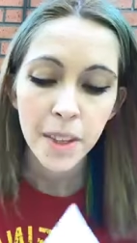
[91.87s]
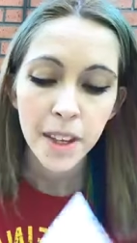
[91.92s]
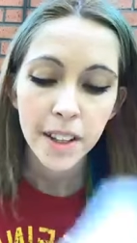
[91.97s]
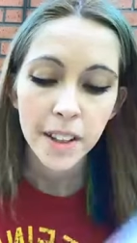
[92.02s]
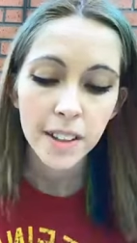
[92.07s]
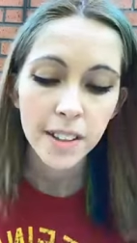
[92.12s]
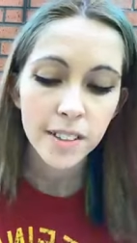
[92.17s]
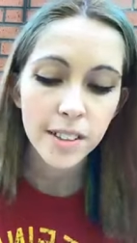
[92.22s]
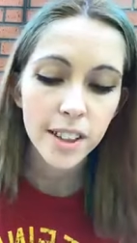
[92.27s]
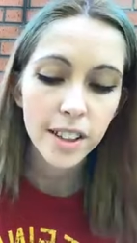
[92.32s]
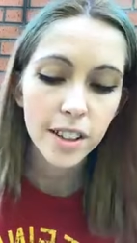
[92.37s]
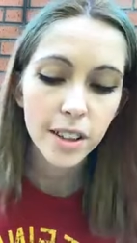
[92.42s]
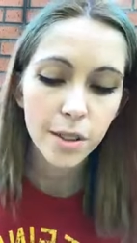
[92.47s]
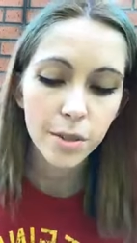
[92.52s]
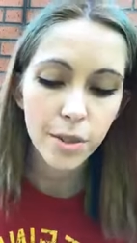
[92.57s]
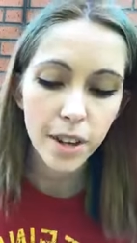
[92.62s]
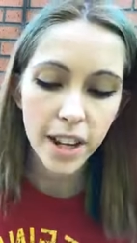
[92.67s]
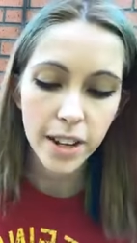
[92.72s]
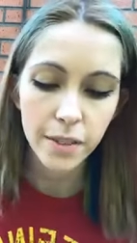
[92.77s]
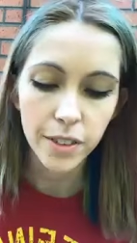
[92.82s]
Consider the
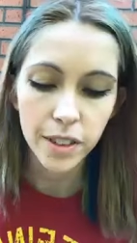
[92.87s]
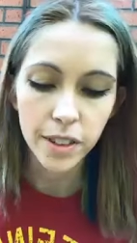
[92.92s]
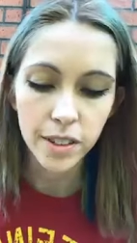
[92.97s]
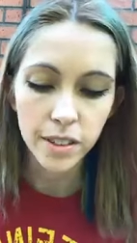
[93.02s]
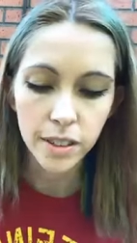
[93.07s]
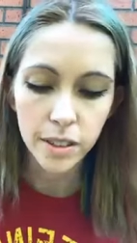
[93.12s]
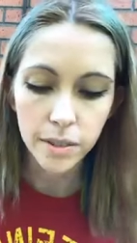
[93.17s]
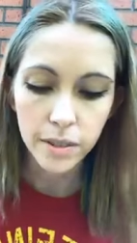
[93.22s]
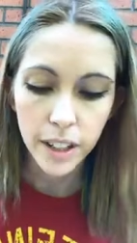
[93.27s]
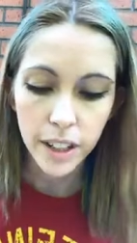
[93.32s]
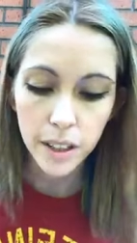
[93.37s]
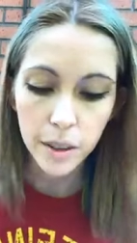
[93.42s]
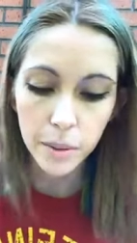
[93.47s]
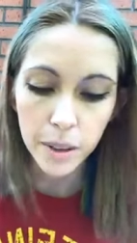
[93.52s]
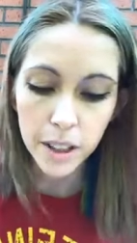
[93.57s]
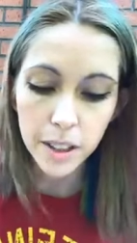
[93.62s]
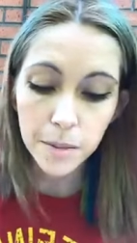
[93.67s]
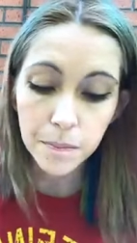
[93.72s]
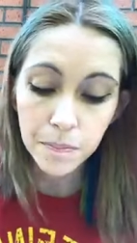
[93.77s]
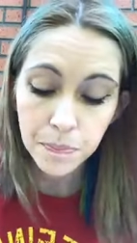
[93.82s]
ravens, oh, and the
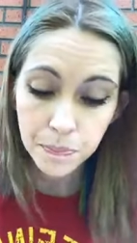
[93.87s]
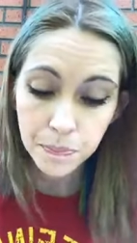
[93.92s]
wind.